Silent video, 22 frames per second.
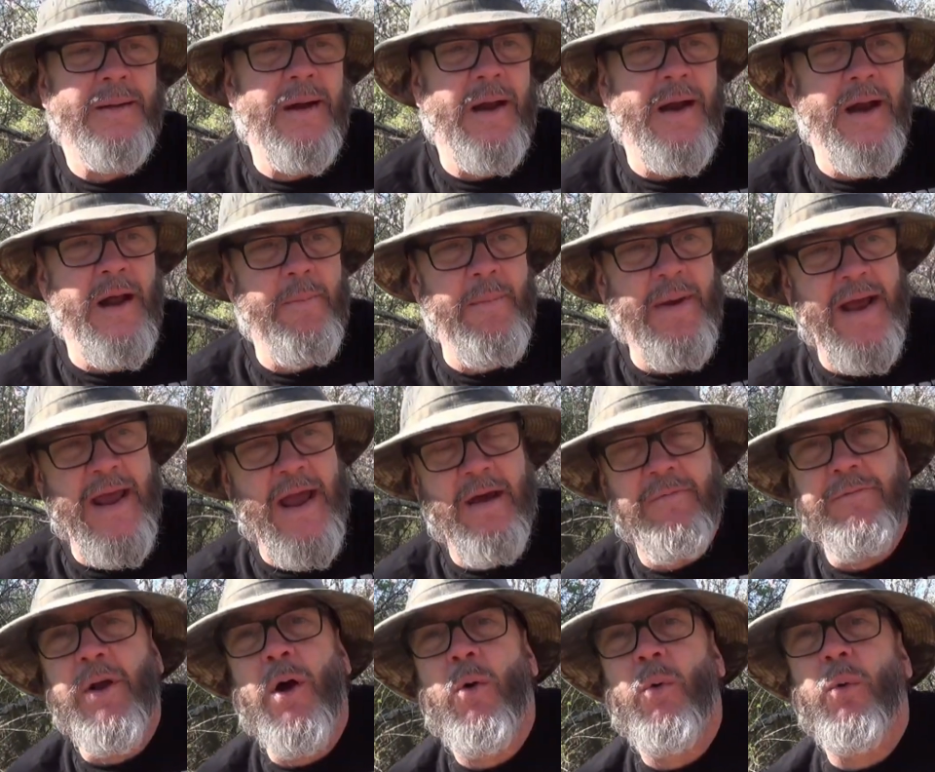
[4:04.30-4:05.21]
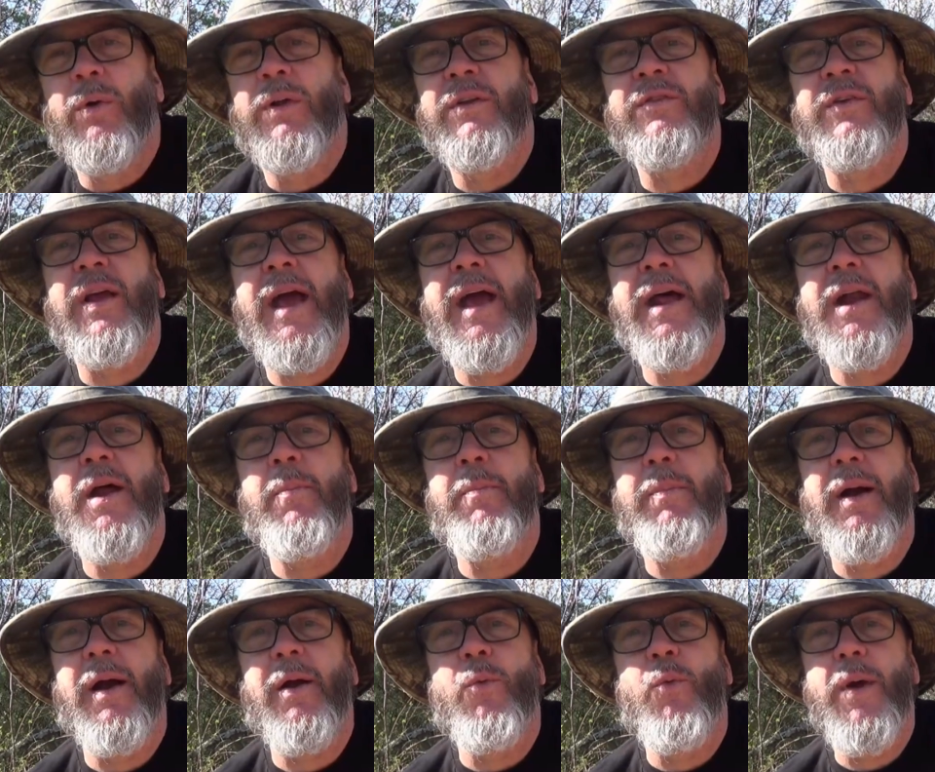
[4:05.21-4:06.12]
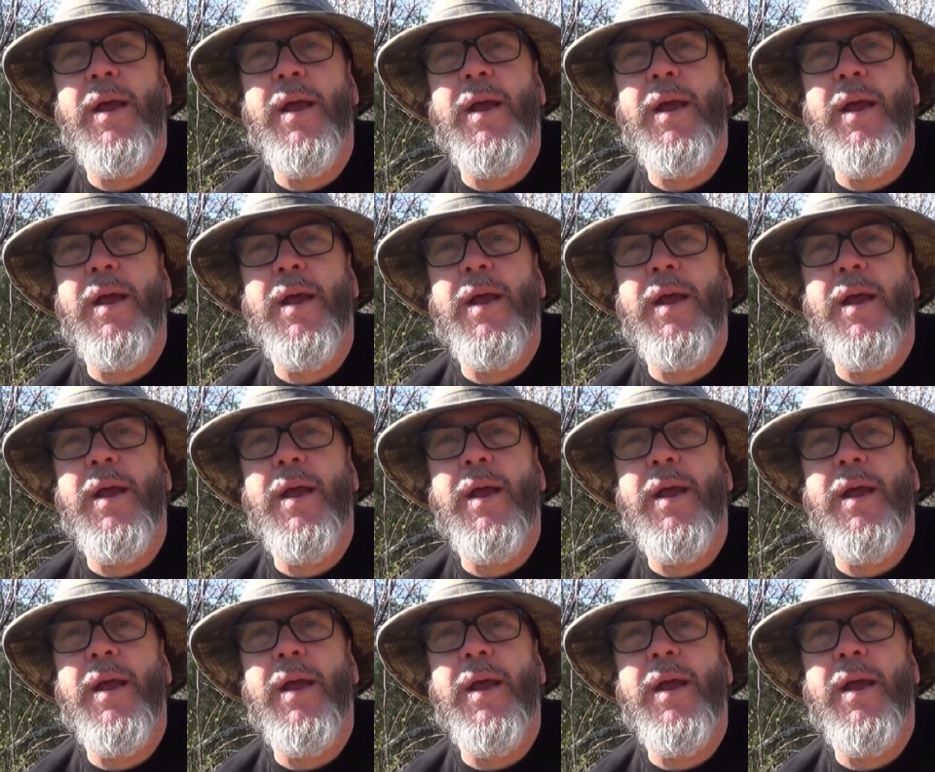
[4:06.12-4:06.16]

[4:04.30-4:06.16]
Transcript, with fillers: And I may have to hold this can up there.